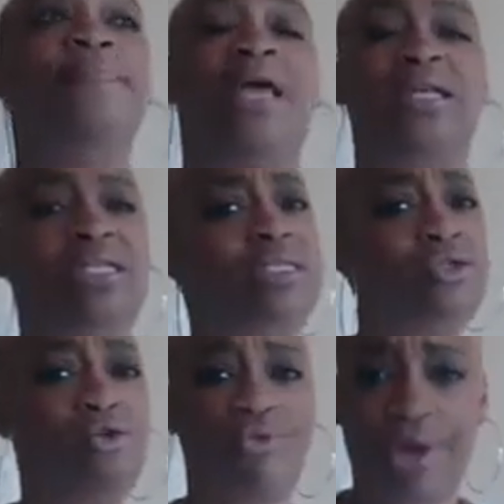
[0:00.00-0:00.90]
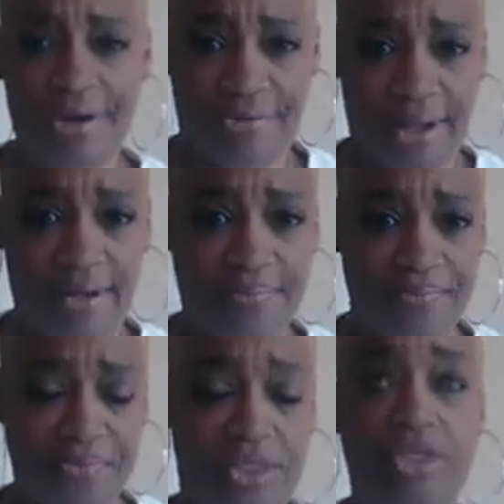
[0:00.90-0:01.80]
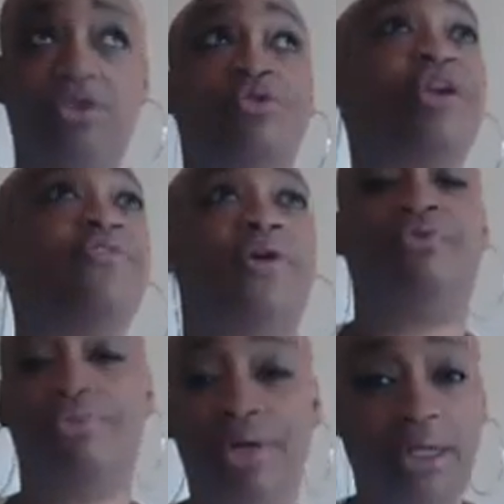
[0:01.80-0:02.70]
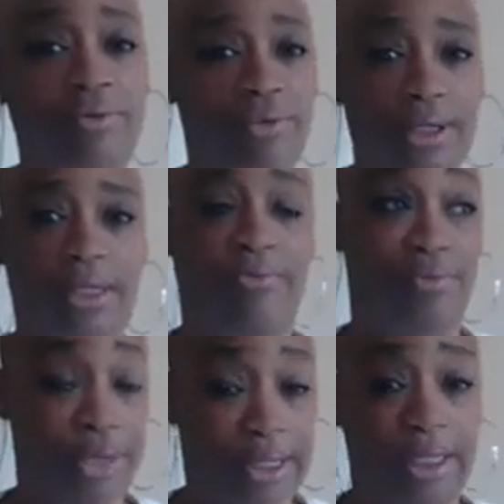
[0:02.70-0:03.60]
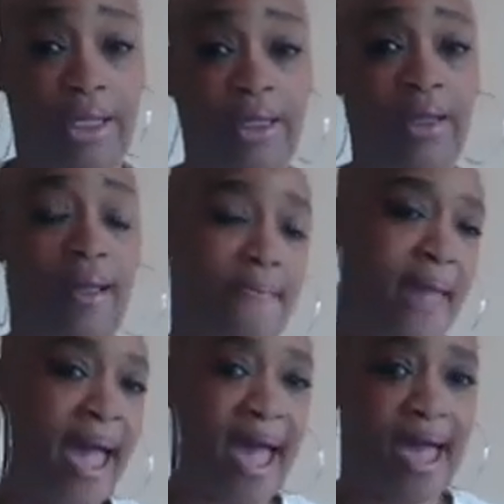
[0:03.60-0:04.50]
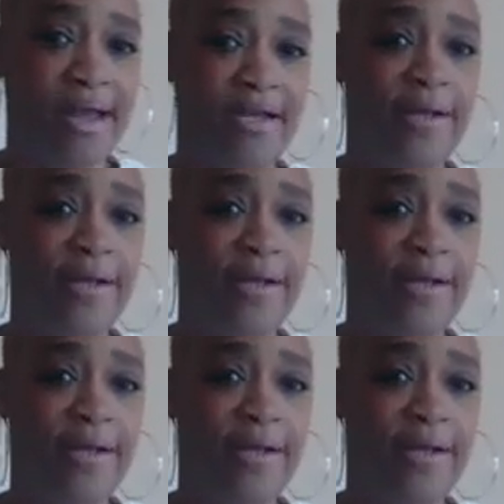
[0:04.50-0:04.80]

And she's grieving. She's grieving really, really, really bad,